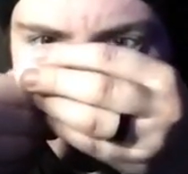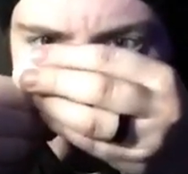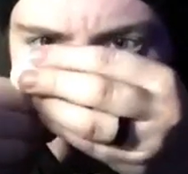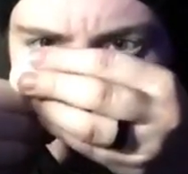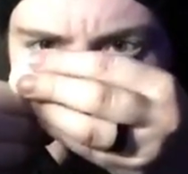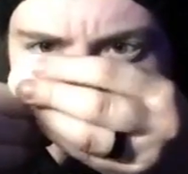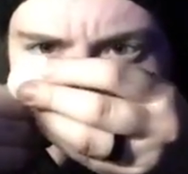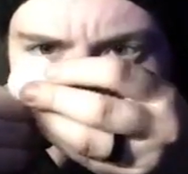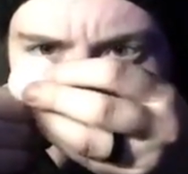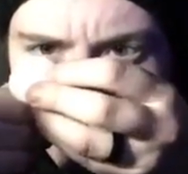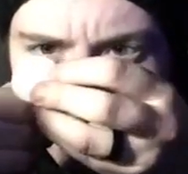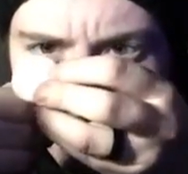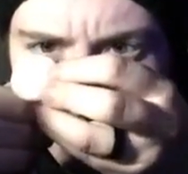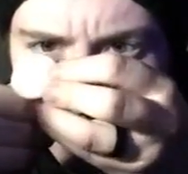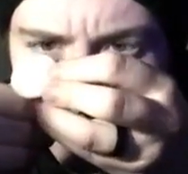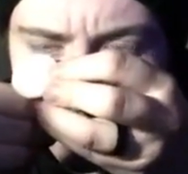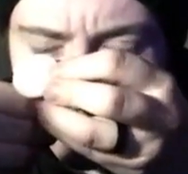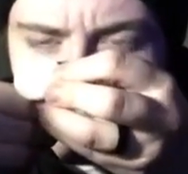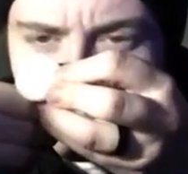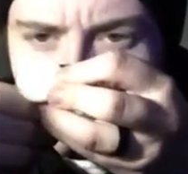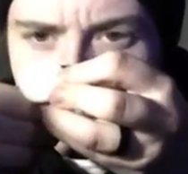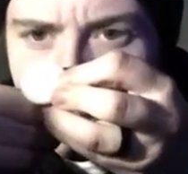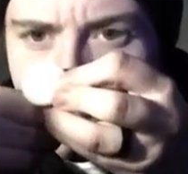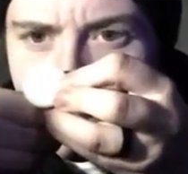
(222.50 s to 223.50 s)
and if you
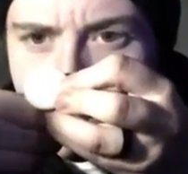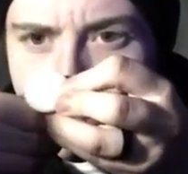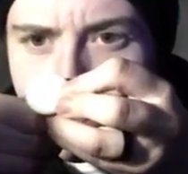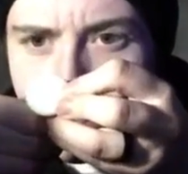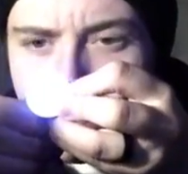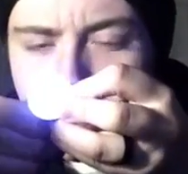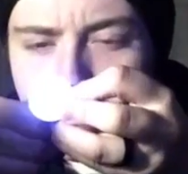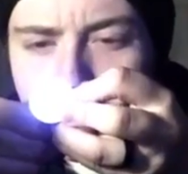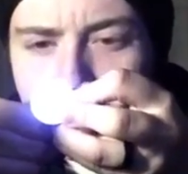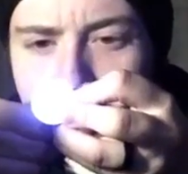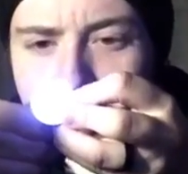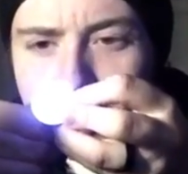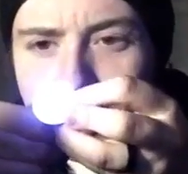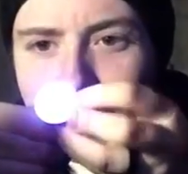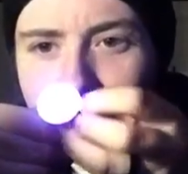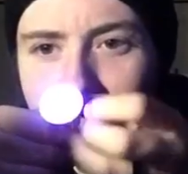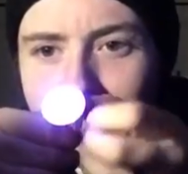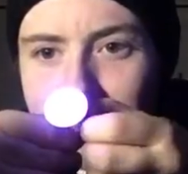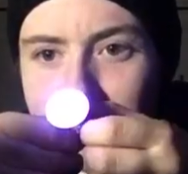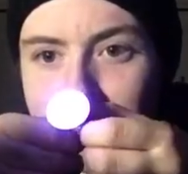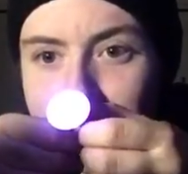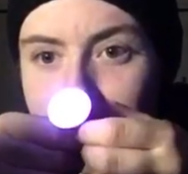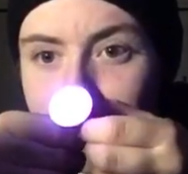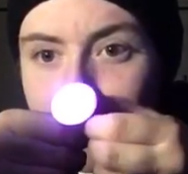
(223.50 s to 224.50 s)
press a button it
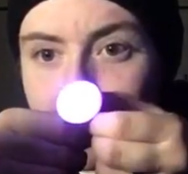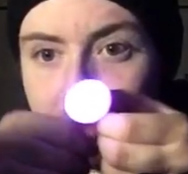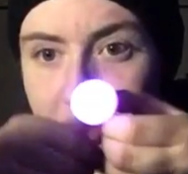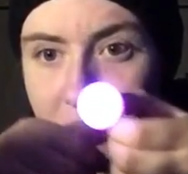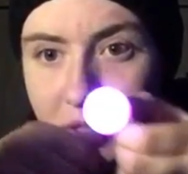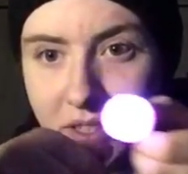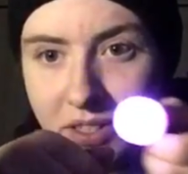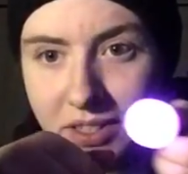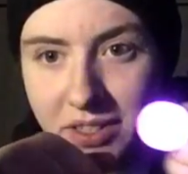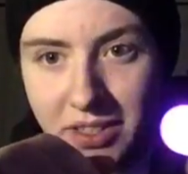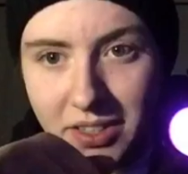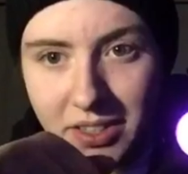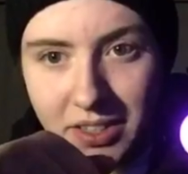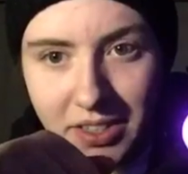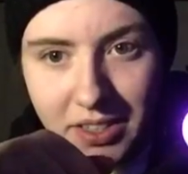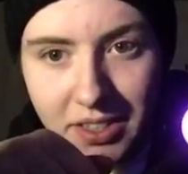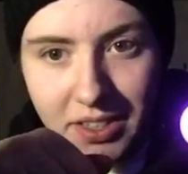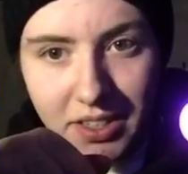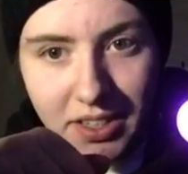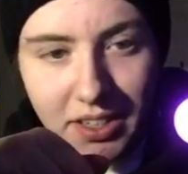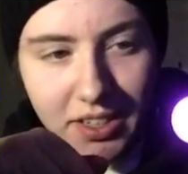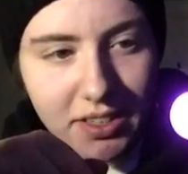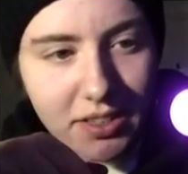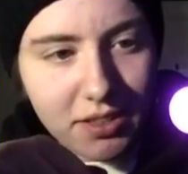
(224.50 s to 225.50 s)
lights up,
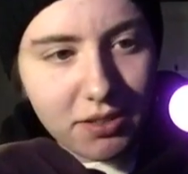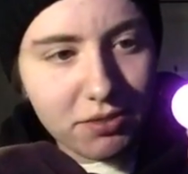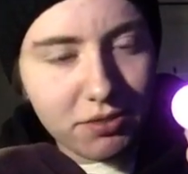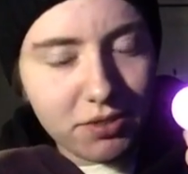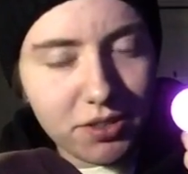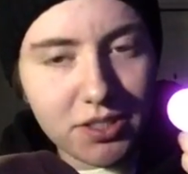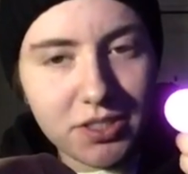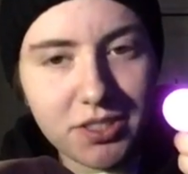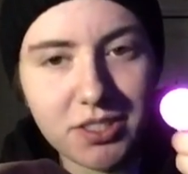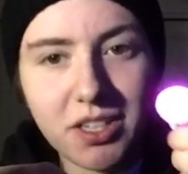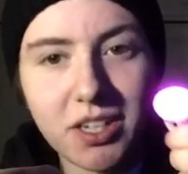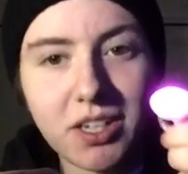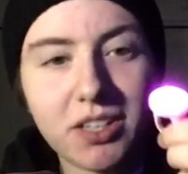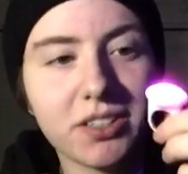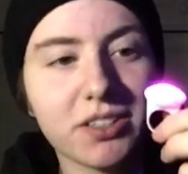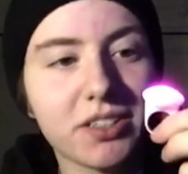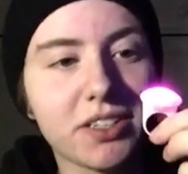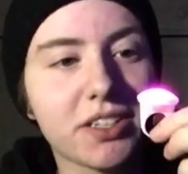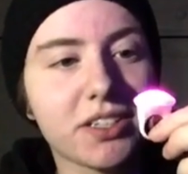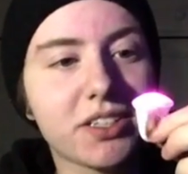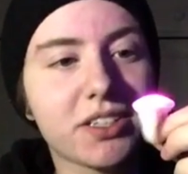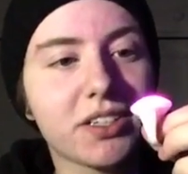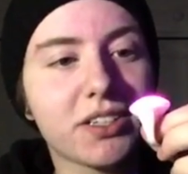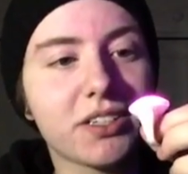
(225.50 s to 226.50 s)
and the first
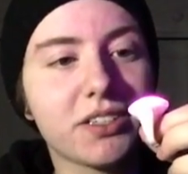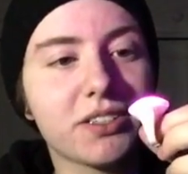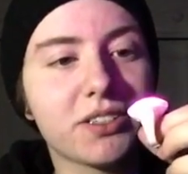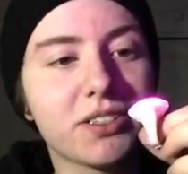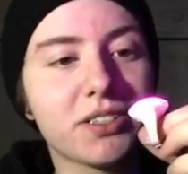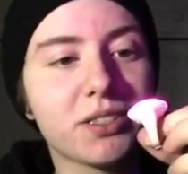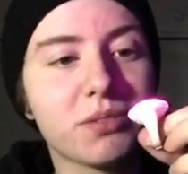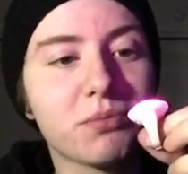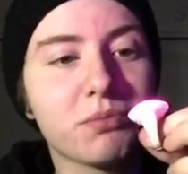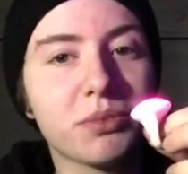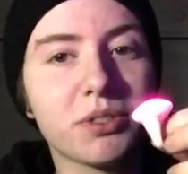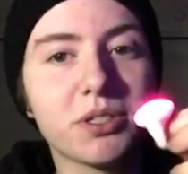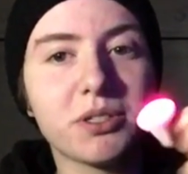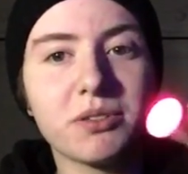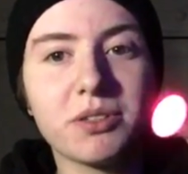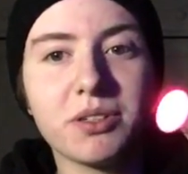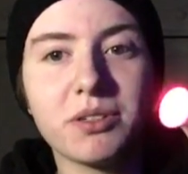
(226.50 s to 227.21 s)
color it turns is blue